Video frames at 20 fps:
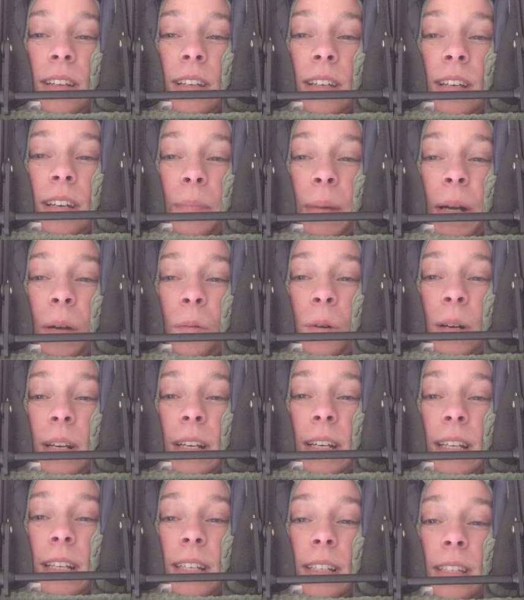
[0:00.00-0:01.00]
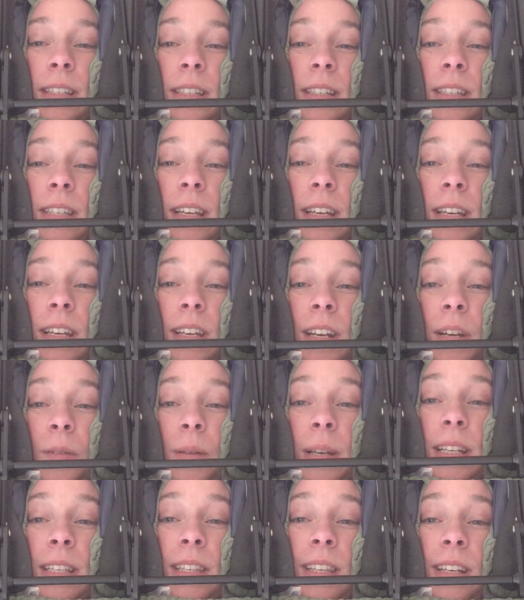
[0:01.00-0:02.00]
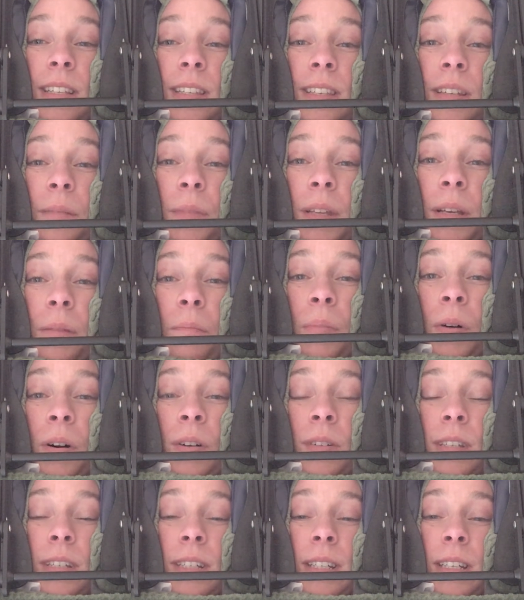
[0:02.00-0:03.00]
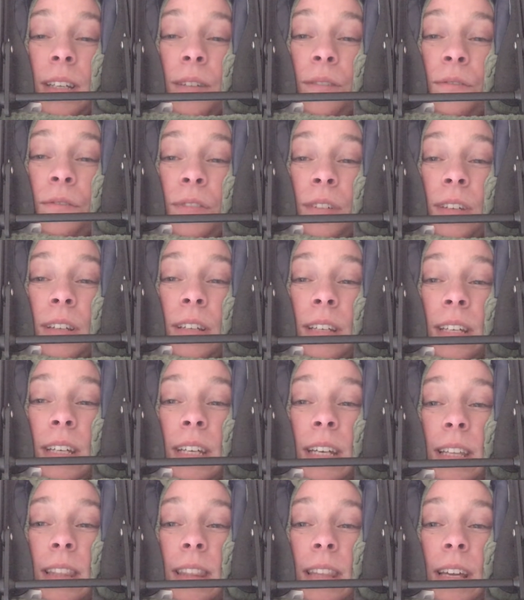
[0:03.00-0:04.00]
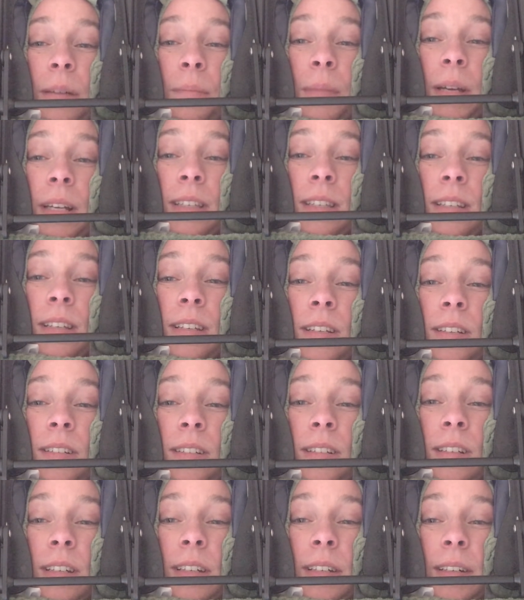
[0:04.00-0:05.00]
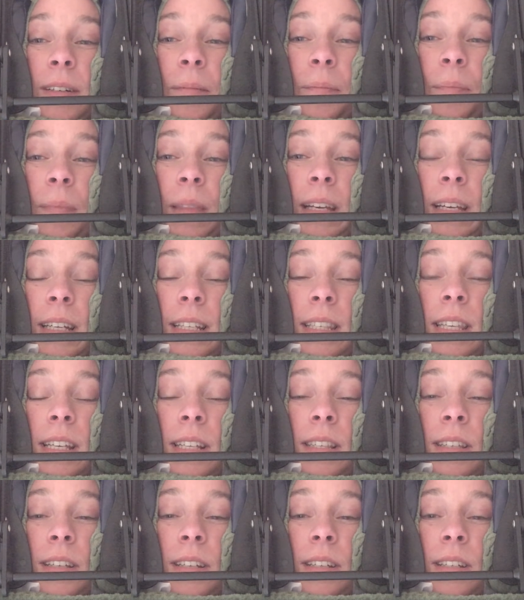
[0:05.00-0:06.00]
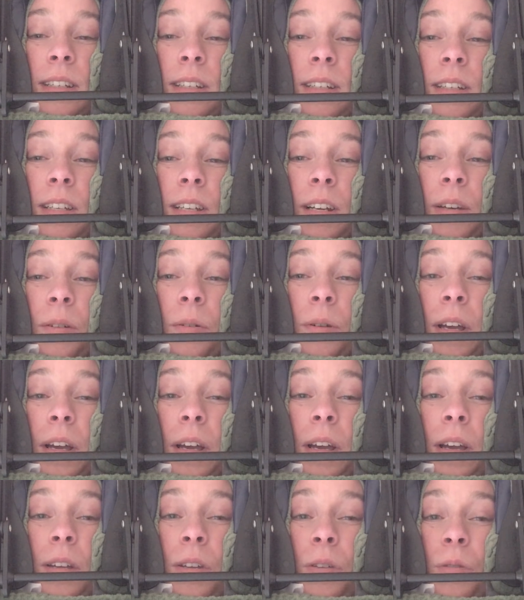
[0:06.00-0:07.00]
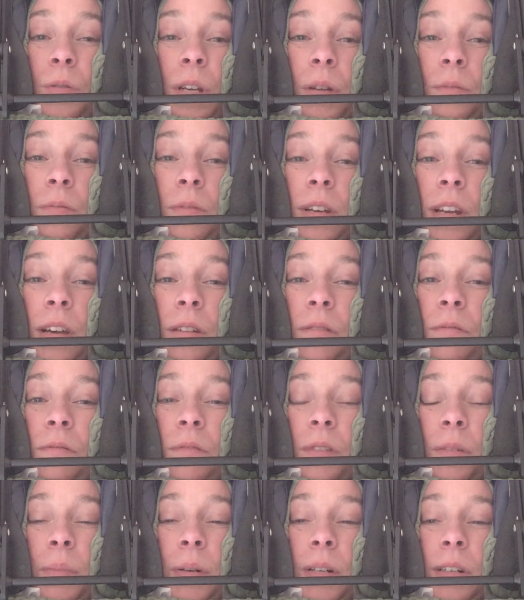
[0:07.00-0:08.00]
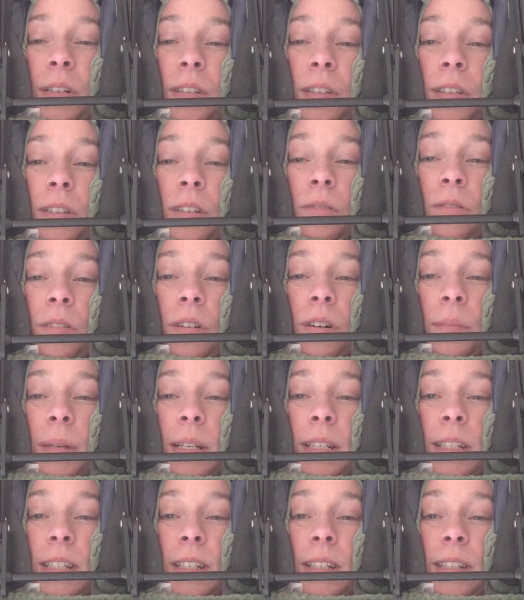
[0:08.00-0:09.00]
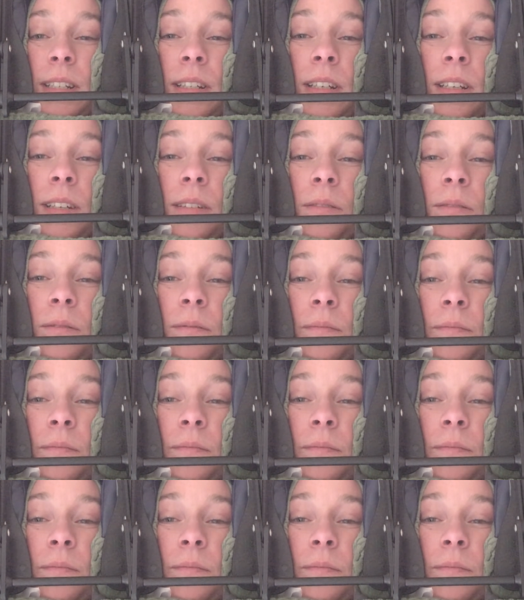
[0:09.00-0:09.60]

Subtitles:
about what it is and say, you know, is there something positive in that message? Is this going to, you know, you don't know the person you're commenting to,